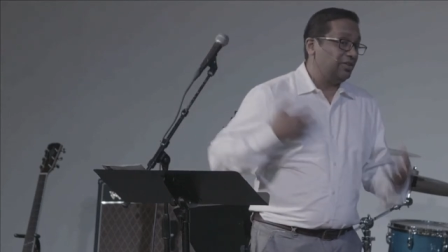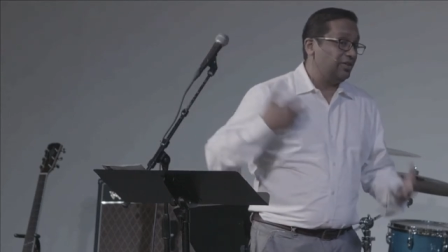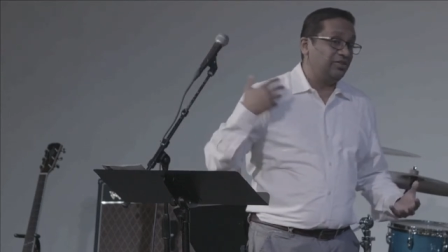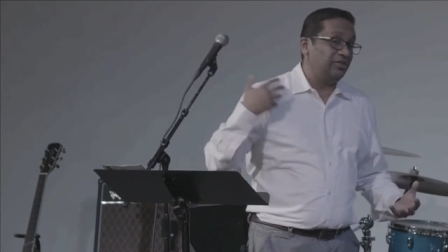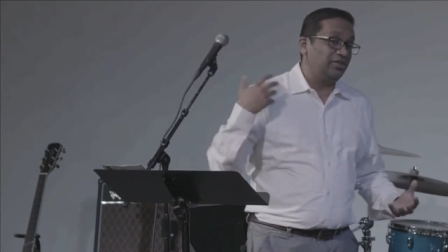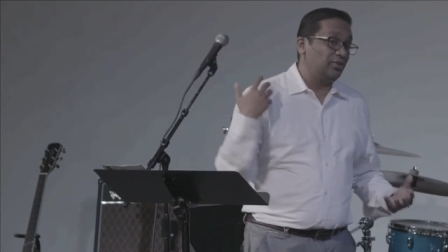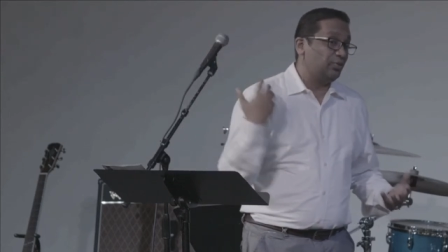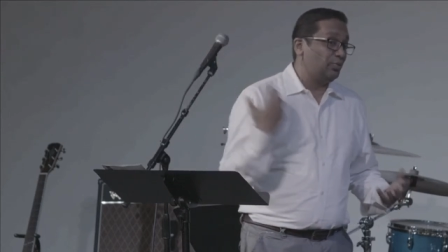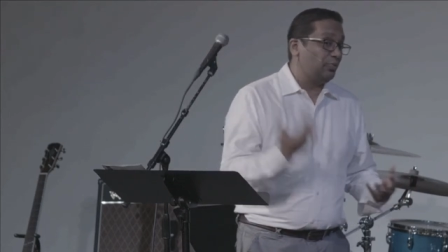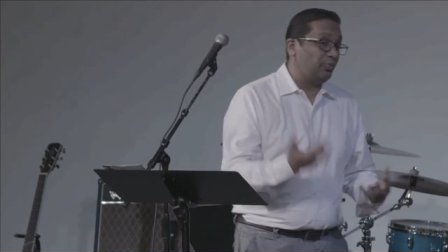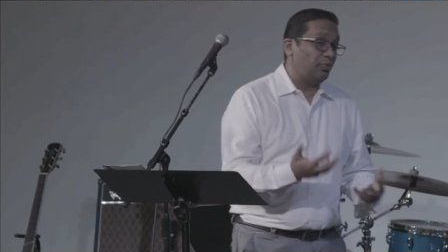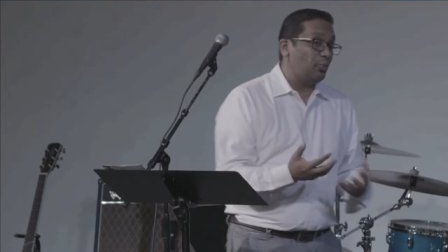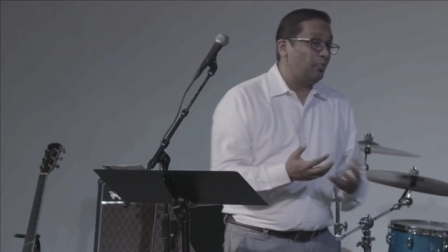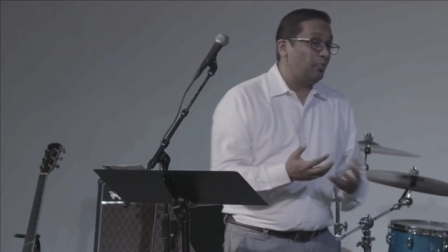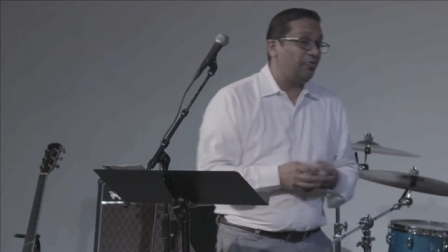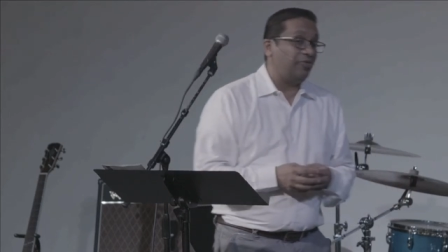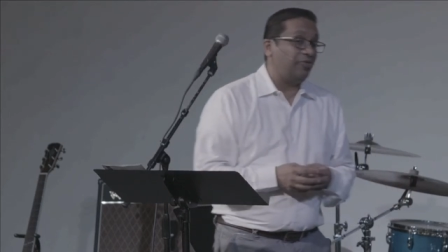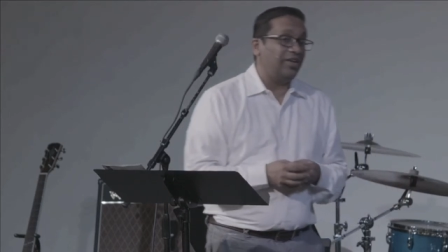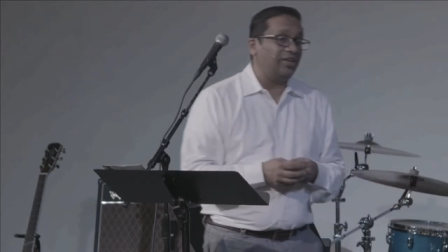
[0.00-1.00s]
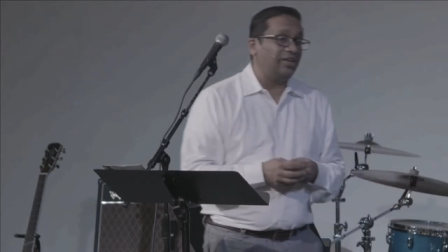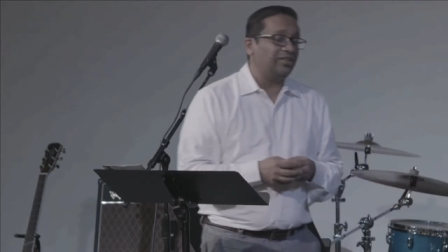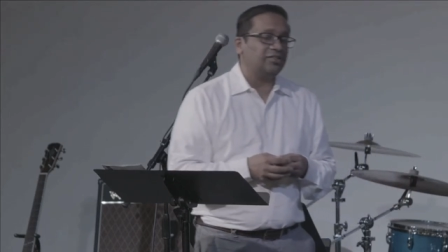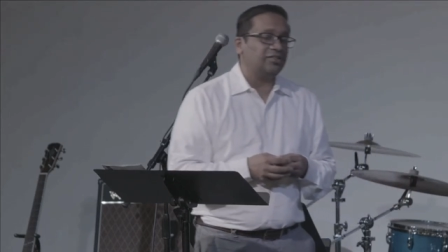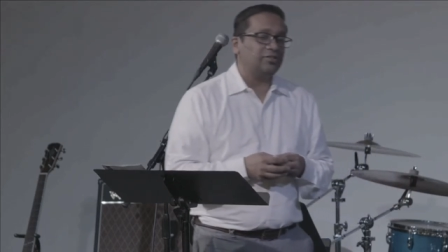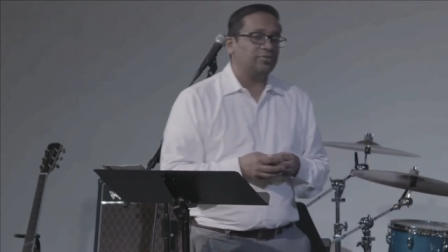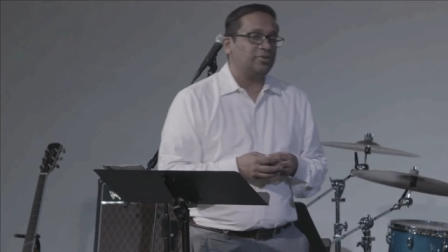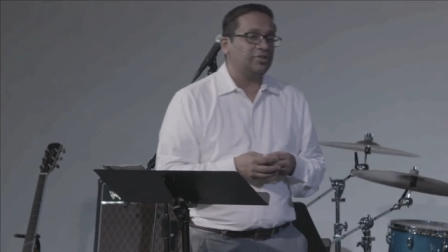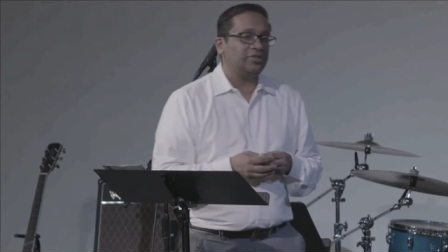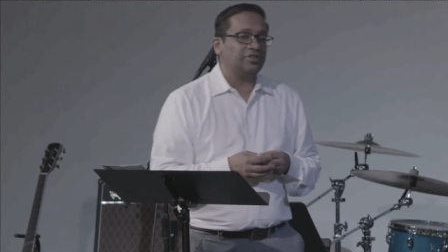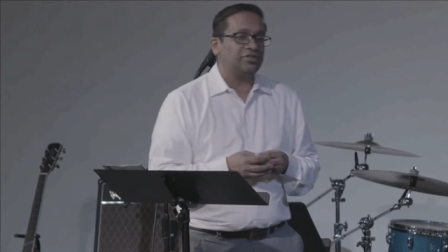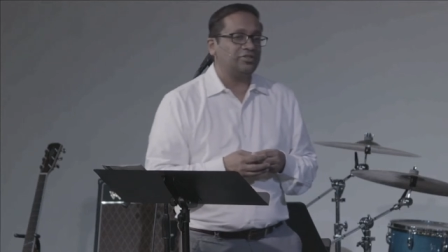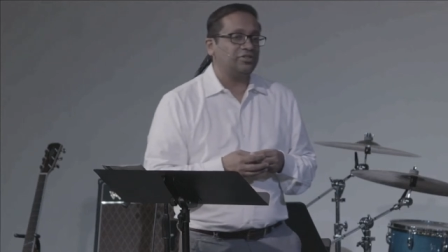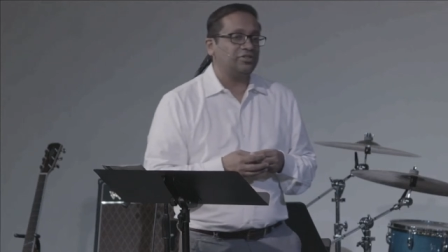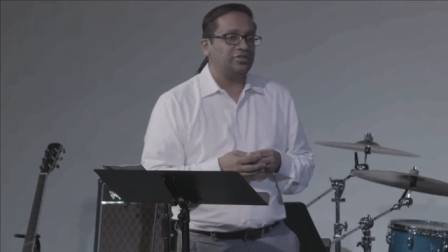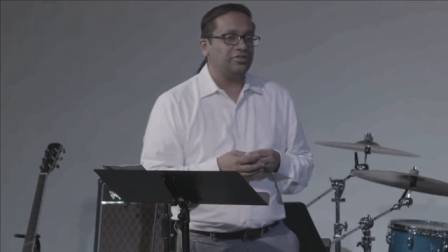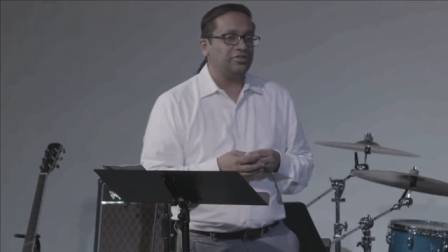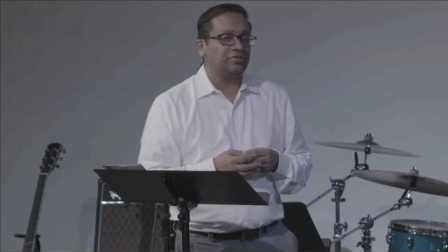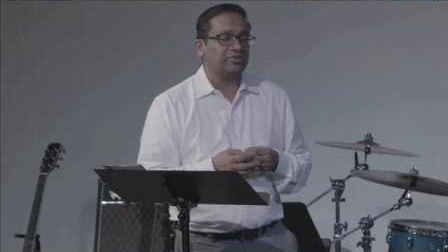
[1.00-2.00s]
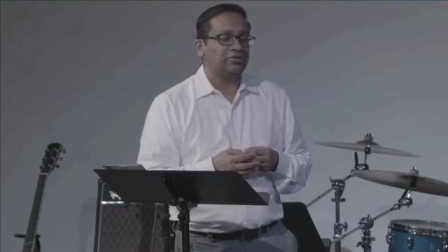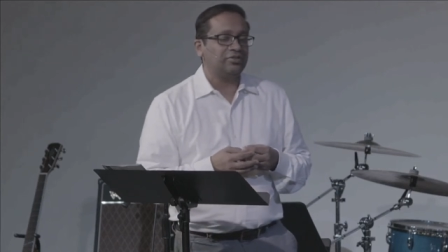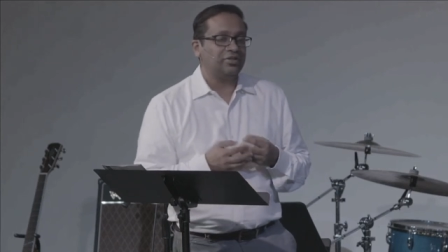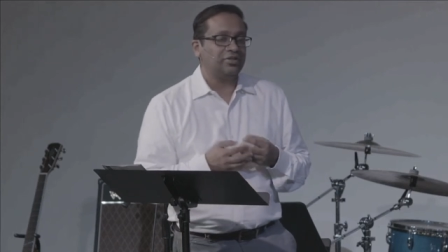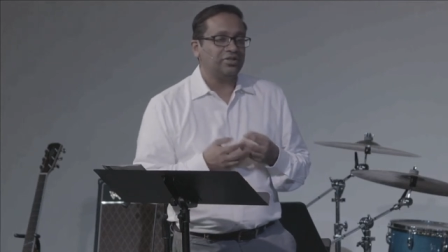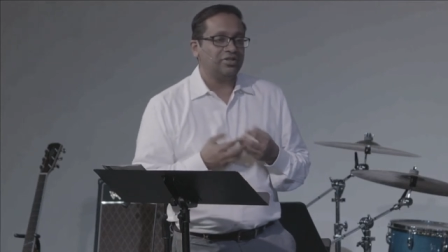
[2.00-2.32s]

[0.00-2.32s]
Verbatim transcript: in your faith is because you